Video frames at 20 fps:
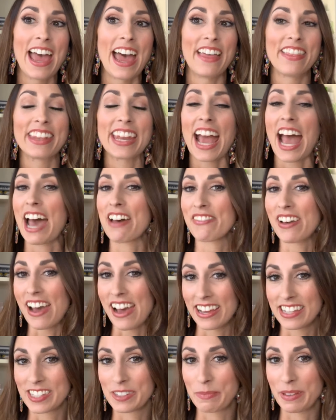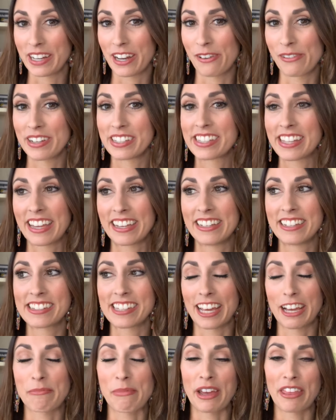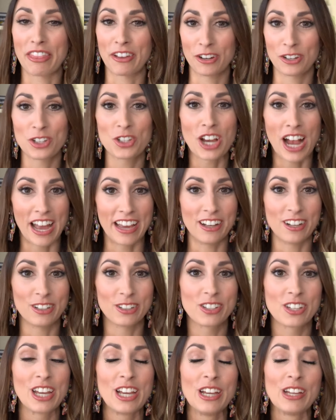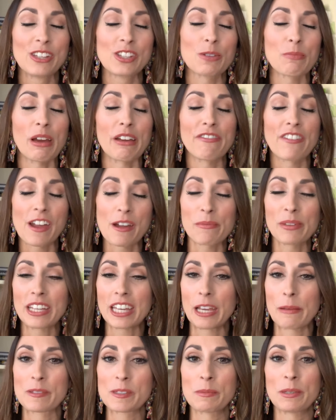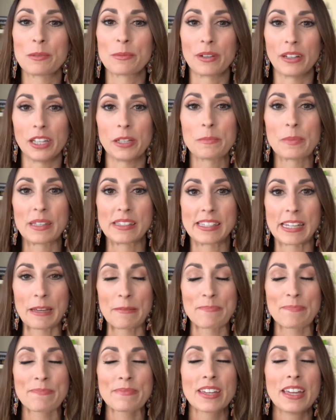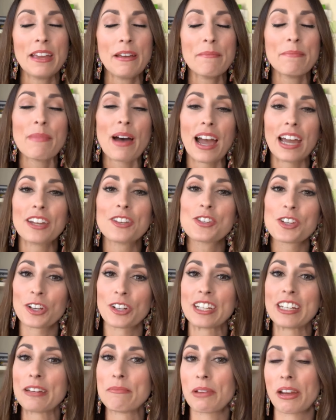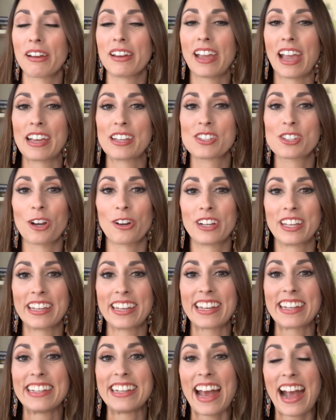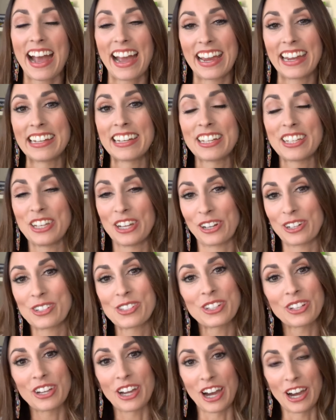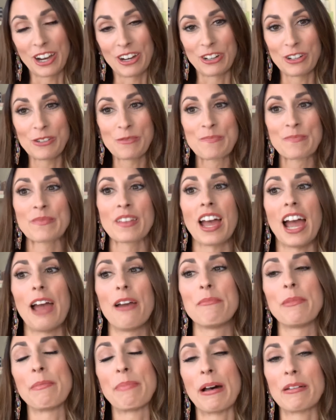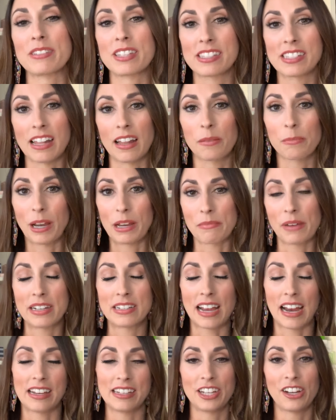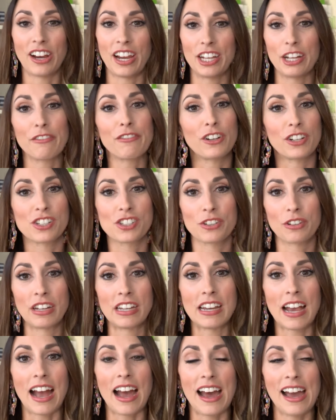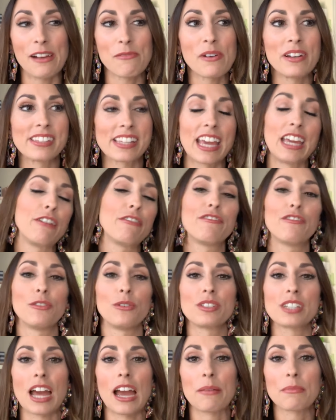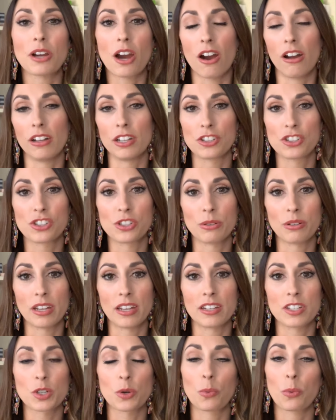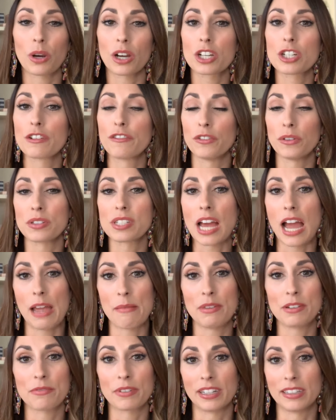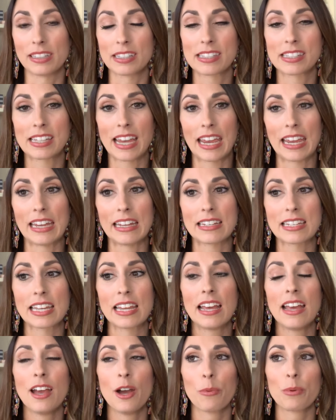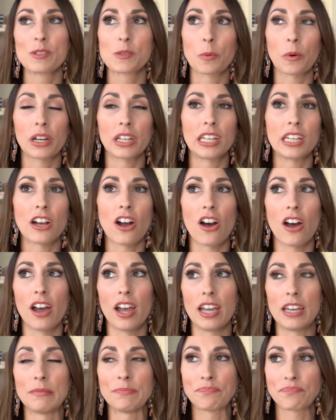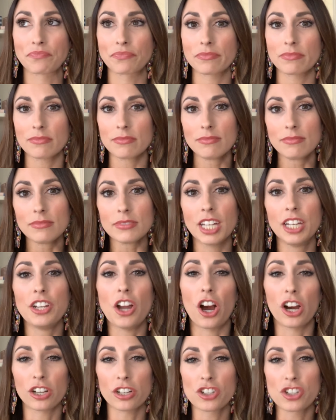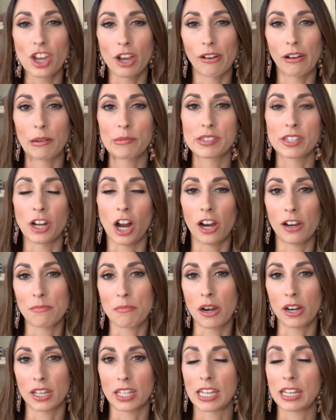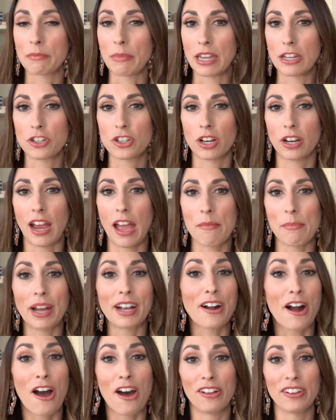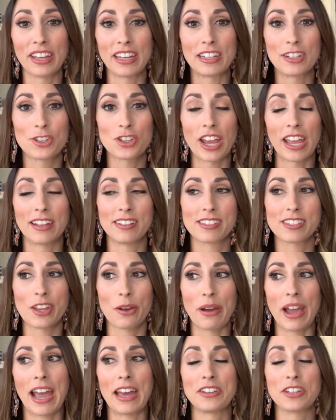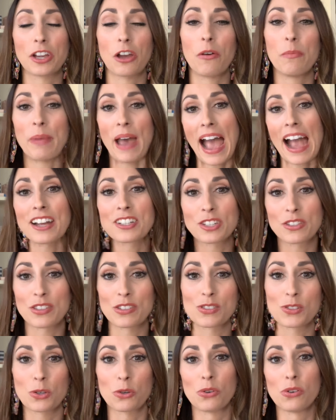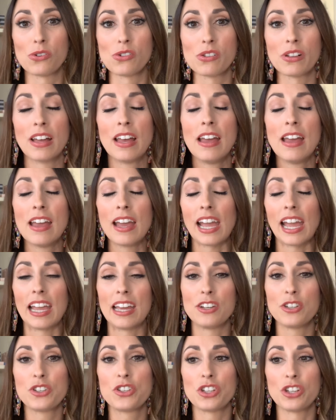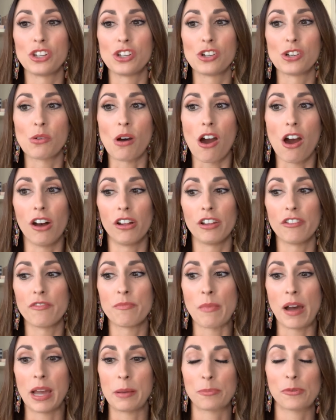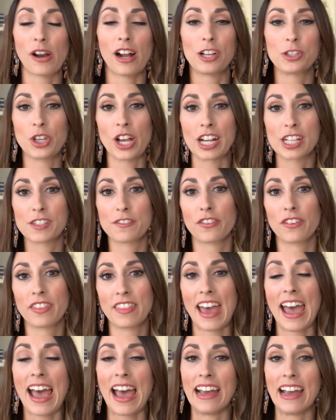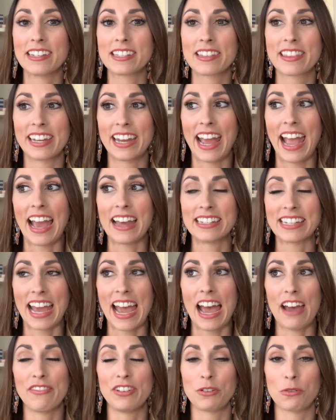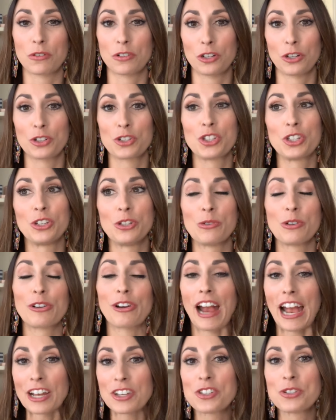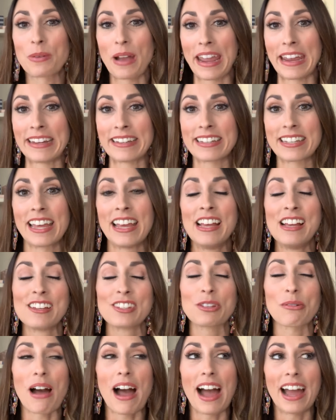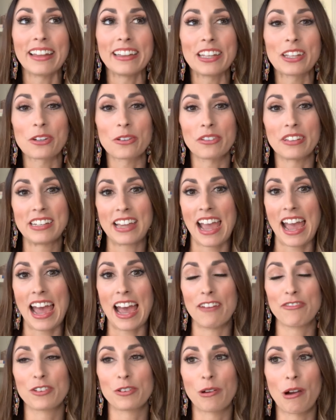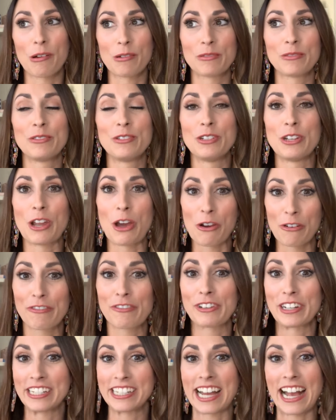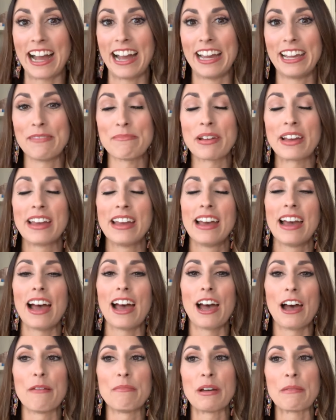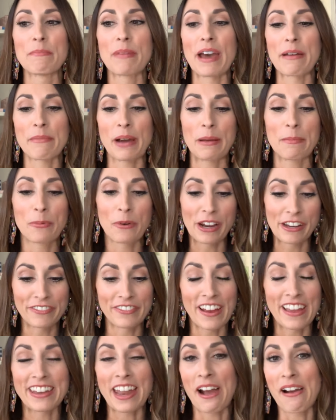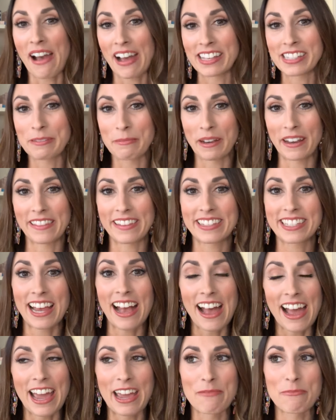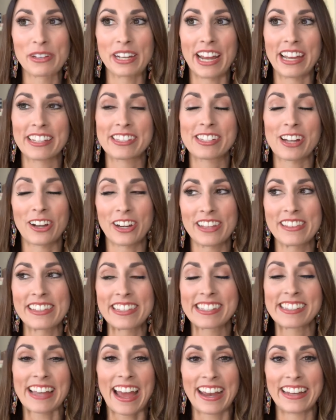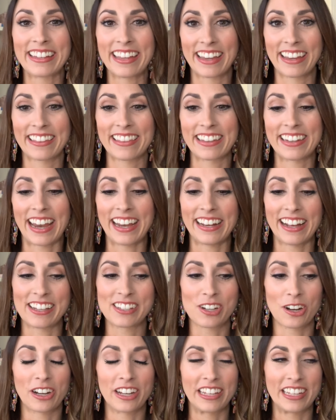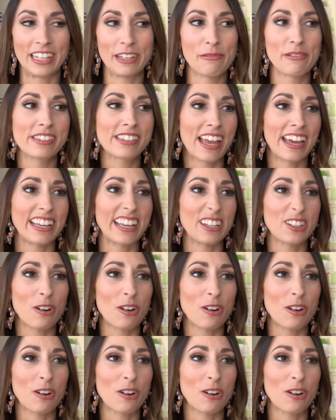And then I have a husband. I always say he's like my third child. So my family keeps me really busy. My journey in Mary Kay started 9 years ago. I'm about to celebrate my 9-year anniversary. I was a full-time college student, worked full-time in real estate, was working on an art show. I was an art marketing major at my college. And so I had to go back to the school and do all of my projects for that I had to have in order to graduate. So I literally have, quote, no free time. But my boyfriend, now husband at the time, when I started the side gig, the night I started, he was like,